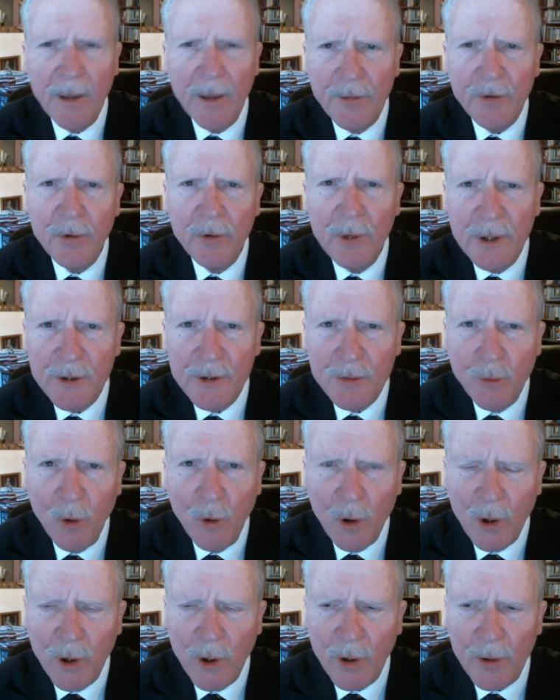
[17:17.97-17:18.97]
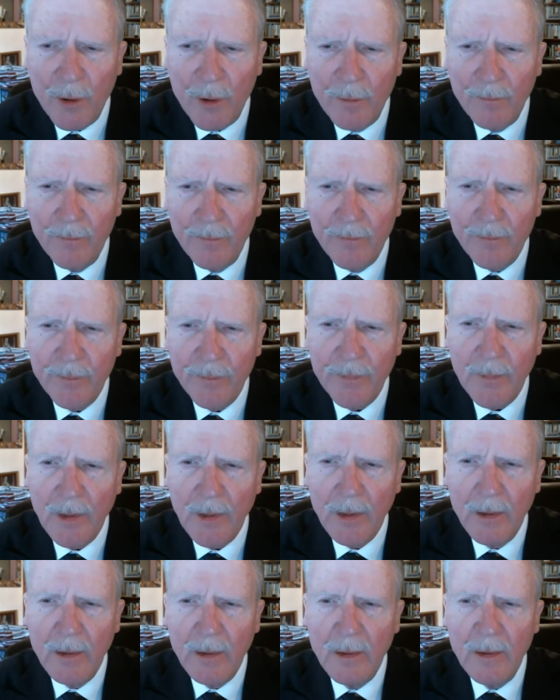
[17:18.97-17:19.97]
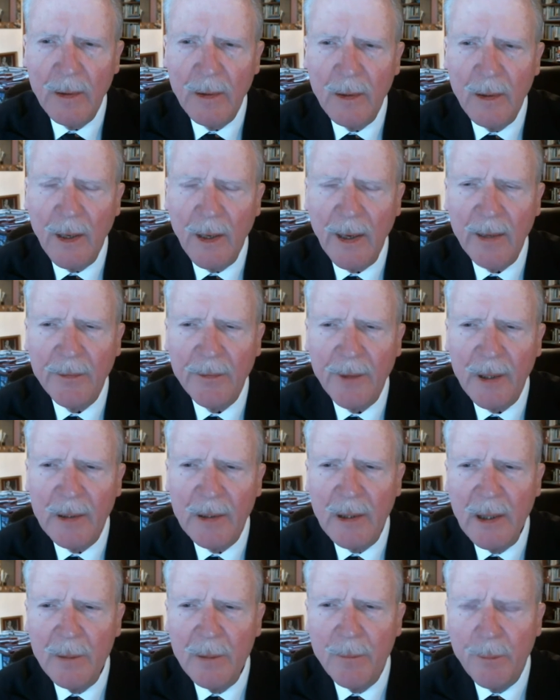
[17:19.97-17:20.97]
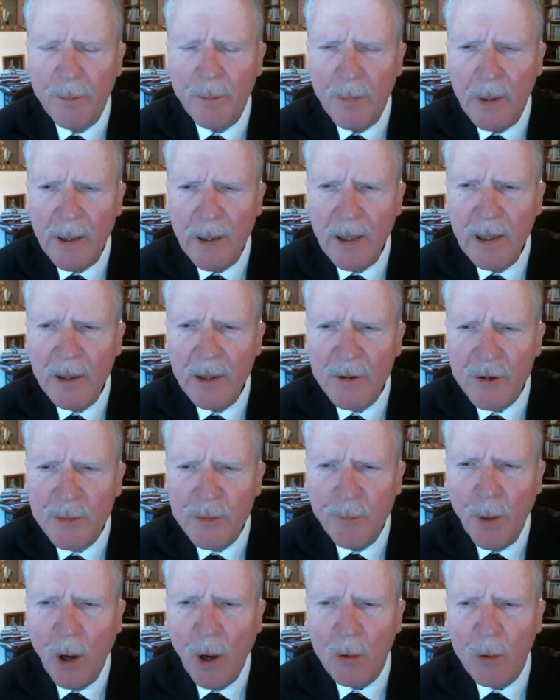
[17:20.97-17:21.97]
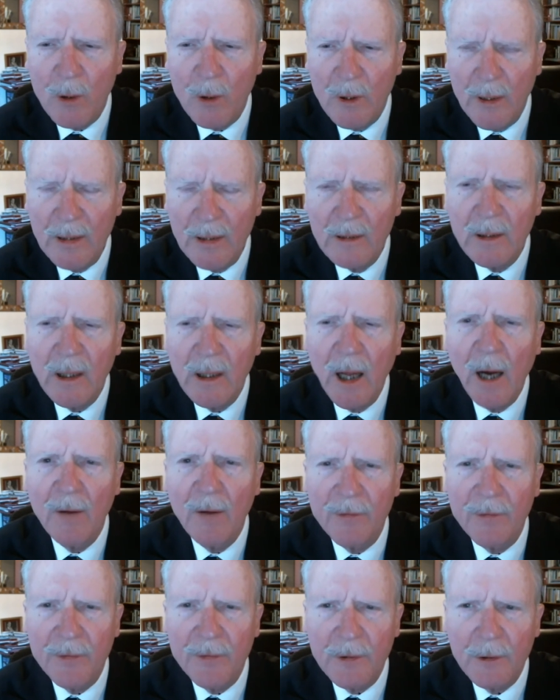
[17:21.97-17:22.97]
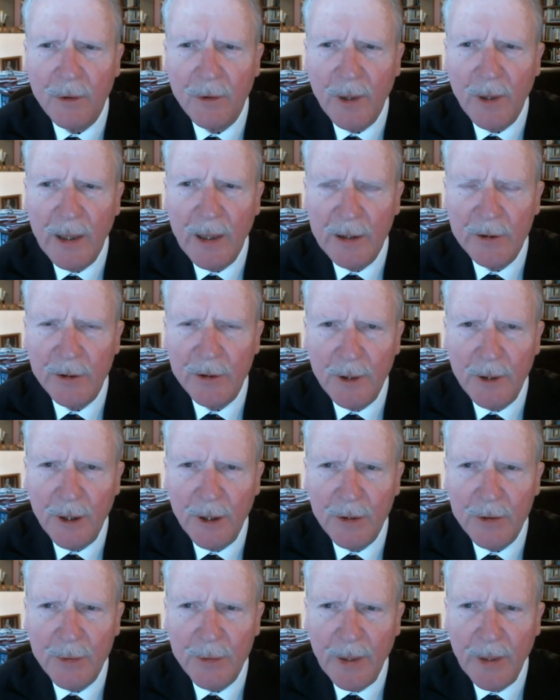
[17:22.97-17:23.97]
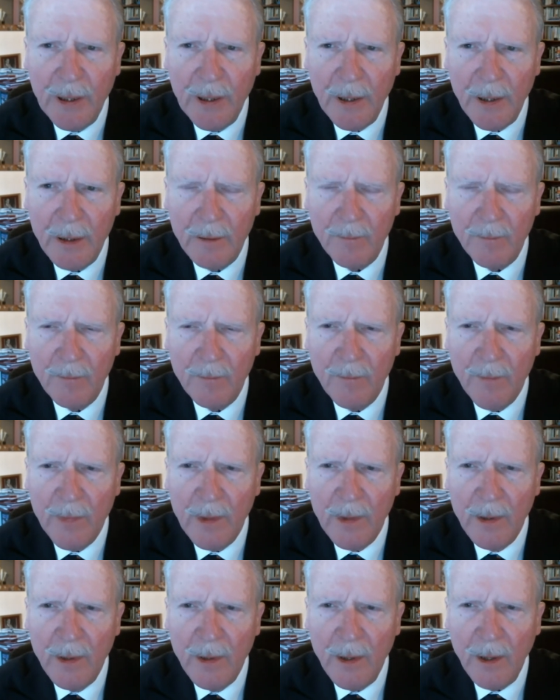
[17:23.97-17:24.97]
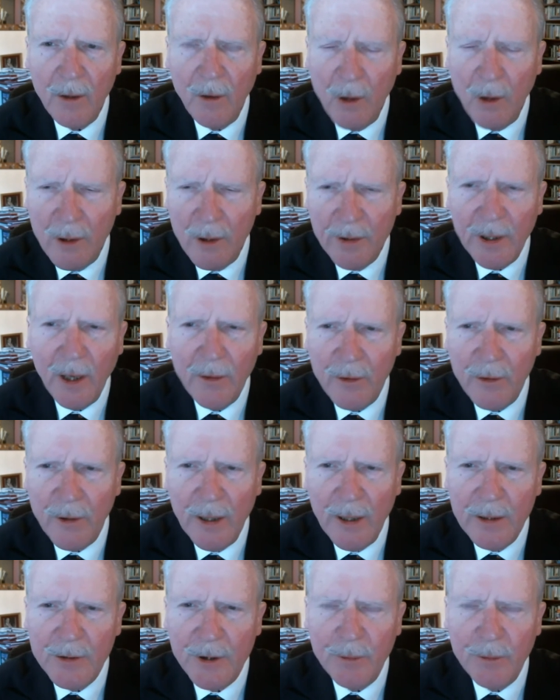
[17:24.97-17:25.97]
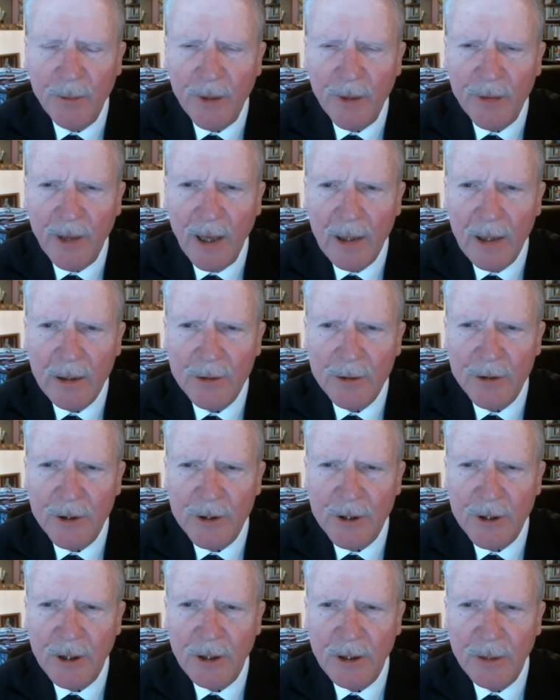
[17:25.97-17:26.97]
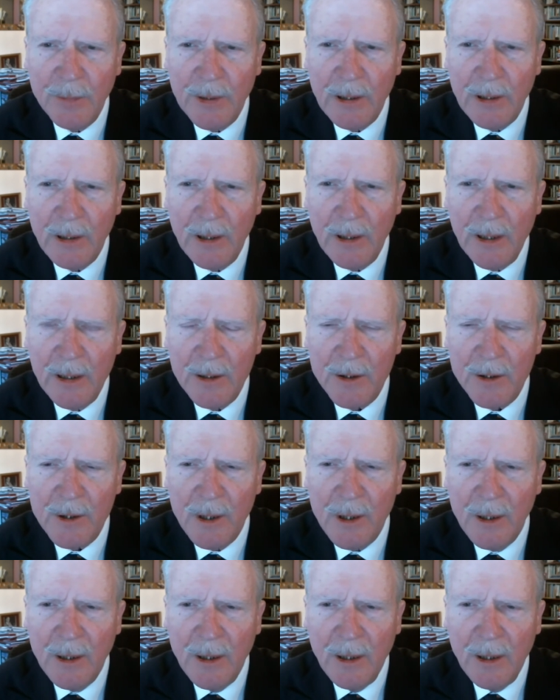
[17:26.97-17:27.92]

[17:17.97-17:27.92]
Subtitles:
through his word, and that he spoke and loved creation into being. In all the other ancient mythologies in the Middle East,